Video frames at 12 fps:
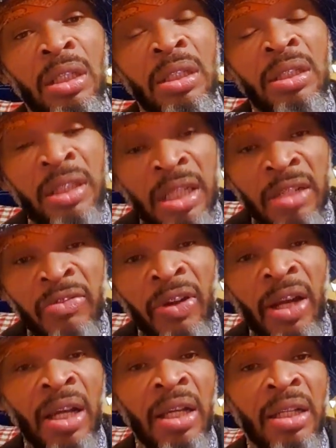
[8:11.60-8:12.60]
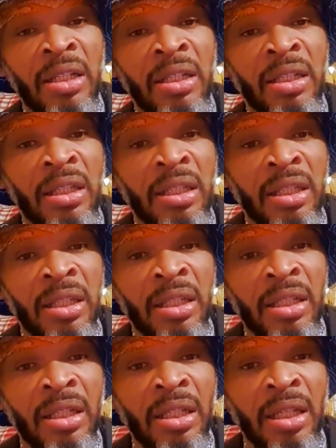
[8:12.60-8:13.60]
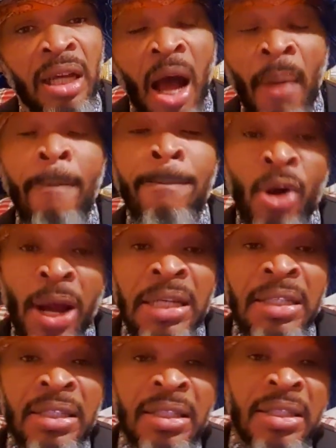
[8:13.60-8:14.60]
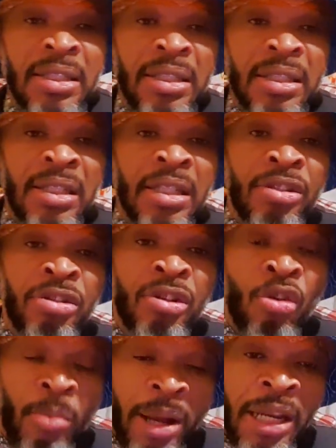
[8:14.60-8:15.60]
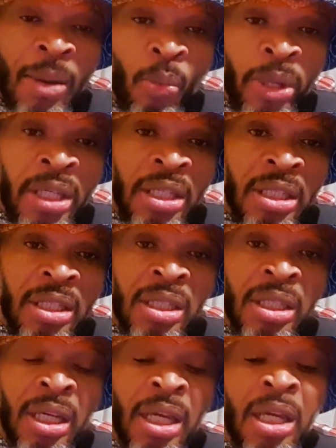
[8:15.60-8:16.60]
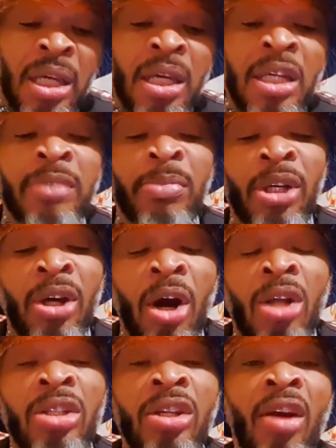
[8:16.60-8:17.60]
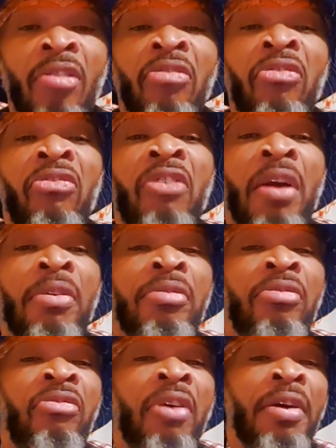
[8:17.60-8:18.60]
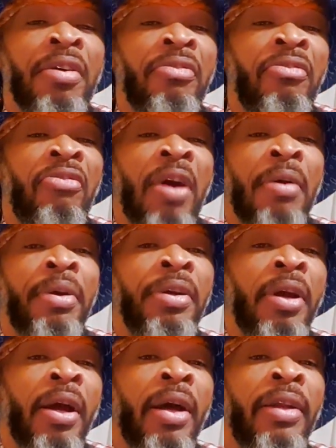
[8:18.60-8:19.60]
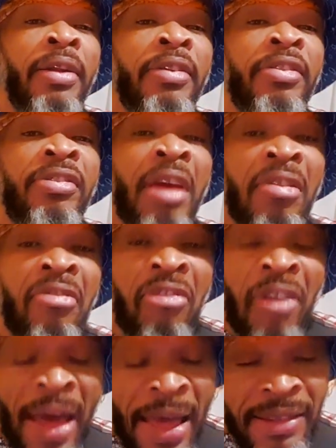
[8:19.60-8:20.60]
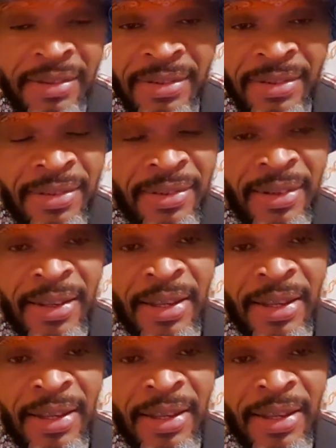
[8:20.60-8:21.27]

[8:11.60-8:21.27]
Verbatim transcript: silver, and bronze, the woman them win, is because they are very, very, very steadfast,